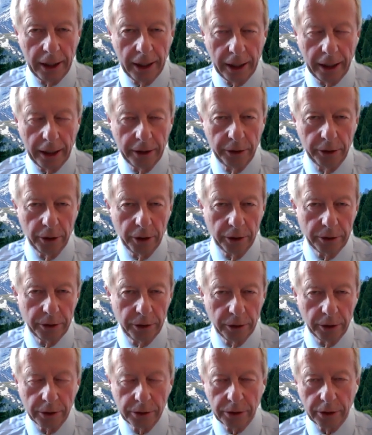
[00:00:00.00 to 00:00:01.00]

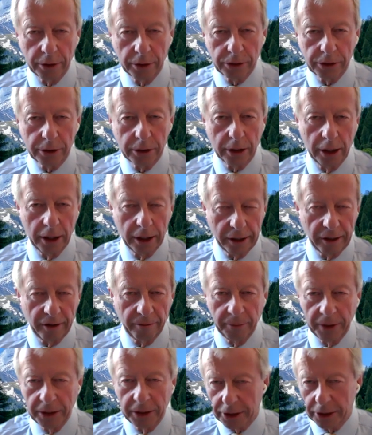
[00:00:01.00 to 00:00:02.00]
not just
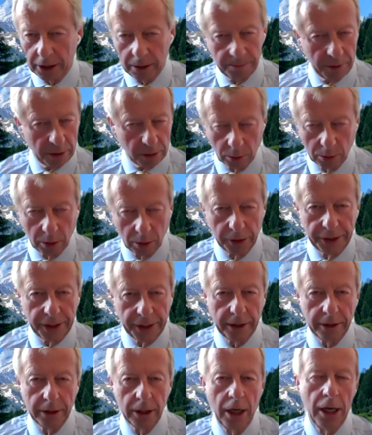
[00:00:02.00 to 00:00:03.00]
government debt, but all
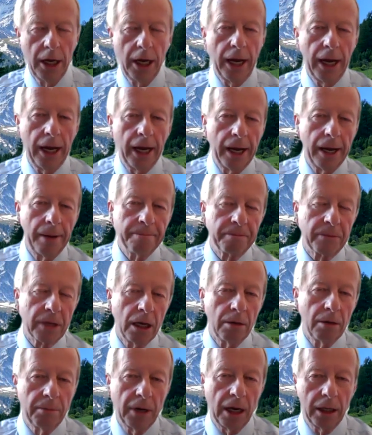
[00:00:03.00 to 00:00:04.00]
debt.
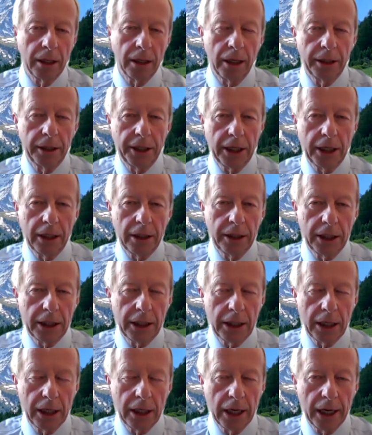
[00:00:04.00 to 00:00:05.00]
But the
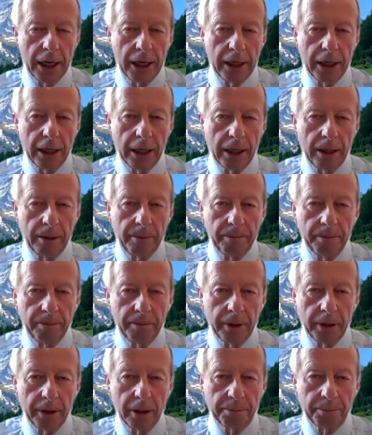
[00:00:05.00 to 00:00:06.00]

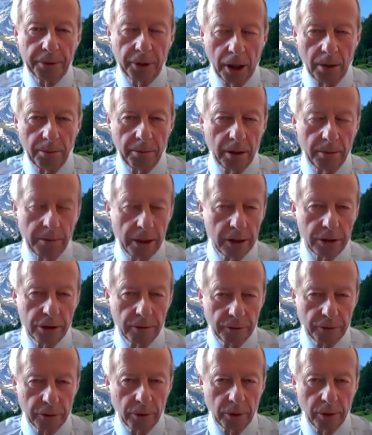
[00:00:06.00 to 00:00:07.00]
problem is,
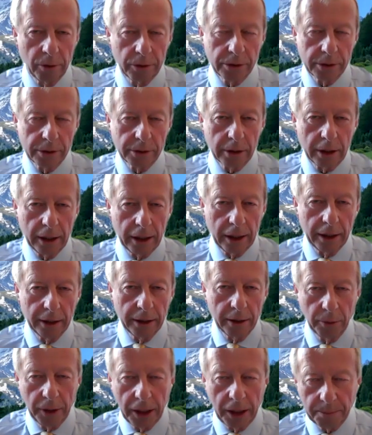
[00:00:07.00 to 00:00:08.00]
of course,
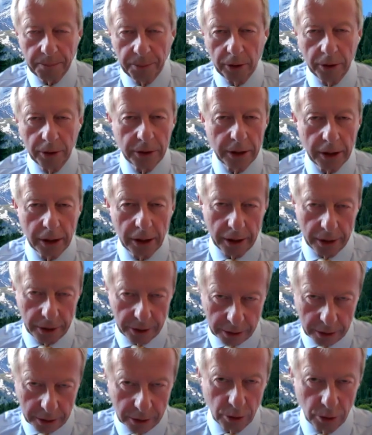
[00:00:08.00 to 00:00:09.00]
the weak point here
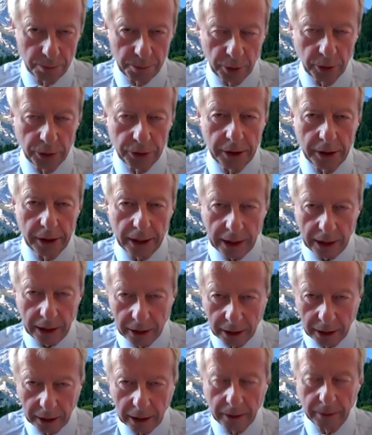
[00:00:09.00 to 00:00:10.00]
is, as you pointed out,
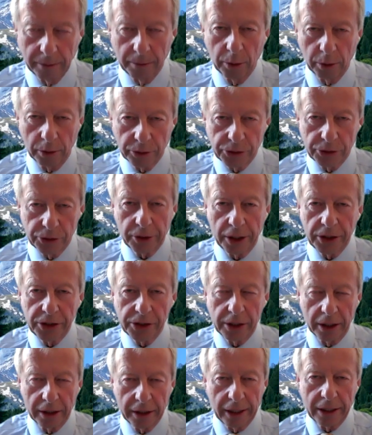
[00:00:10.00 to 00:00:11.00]
and I'm going to stress
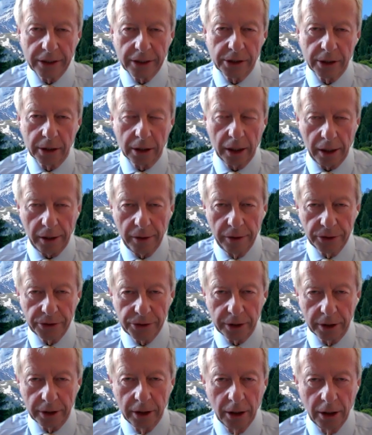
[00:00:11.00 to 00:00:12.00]
that, that's the
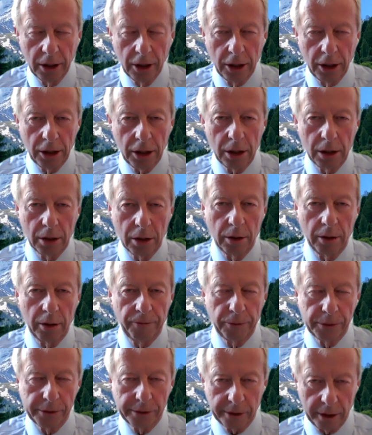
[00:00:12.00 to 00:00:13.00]
currency. You know,
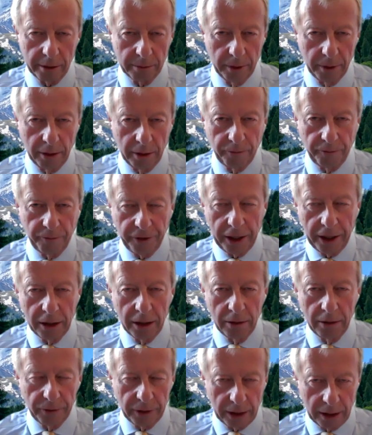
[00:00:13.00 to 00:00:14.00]
if you start with the Fed,
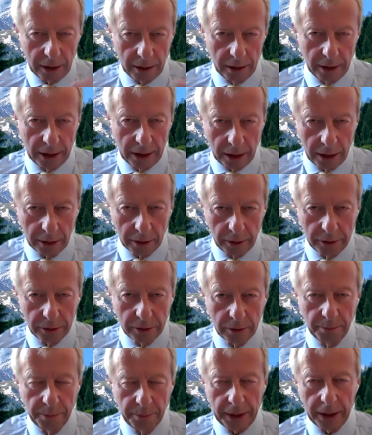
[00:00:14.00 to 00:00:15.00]
if they are going
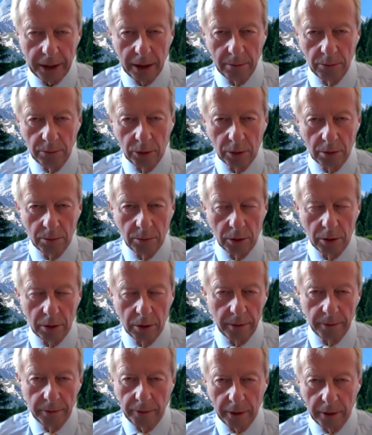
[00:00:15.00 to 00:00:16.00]
to buy more and
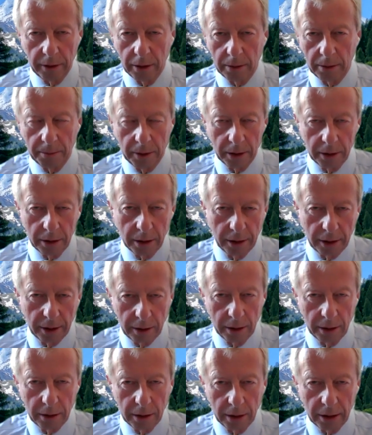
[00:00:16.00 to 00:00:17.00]
more,
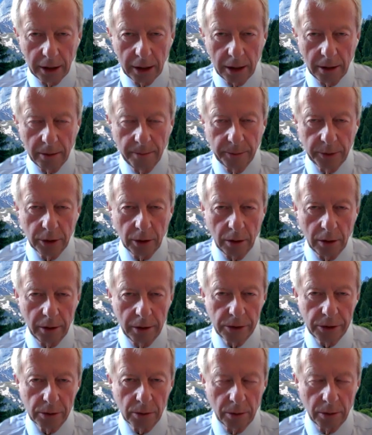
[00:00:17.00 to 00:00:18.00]
the dollar
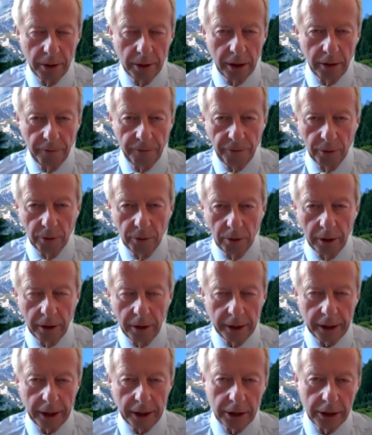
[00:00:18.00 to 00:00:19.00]
has already
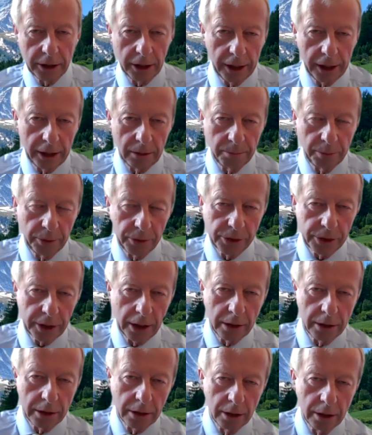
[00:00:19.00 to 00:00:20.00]
fallen
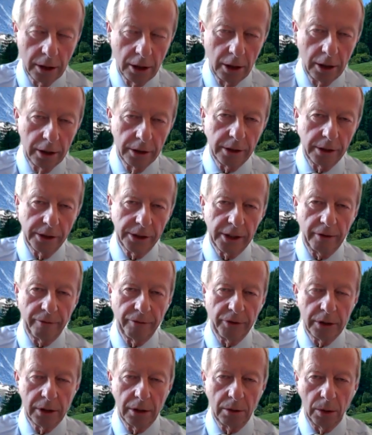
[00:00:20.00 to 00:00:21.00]
98% since
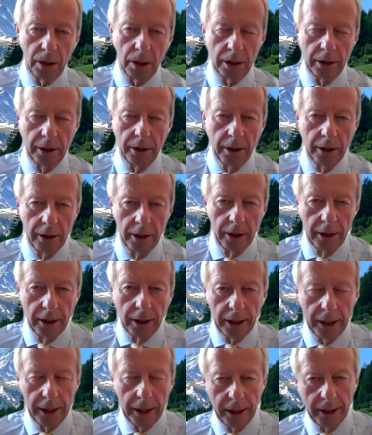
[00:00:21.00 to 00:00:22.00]
71,
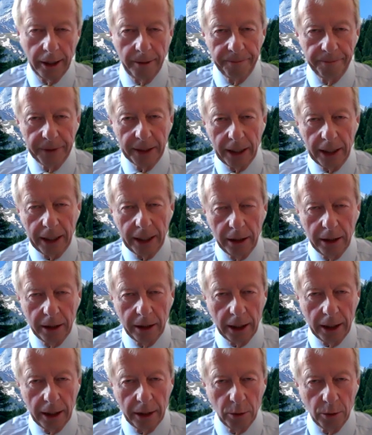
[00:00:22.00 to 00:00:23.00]

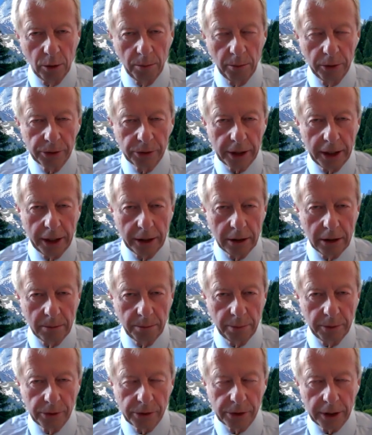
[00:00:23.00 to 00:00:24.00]
and almost
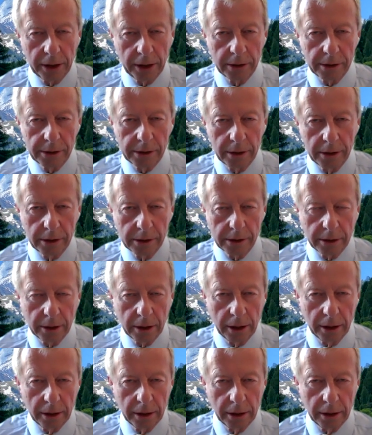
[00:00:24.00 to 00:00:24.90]
80% since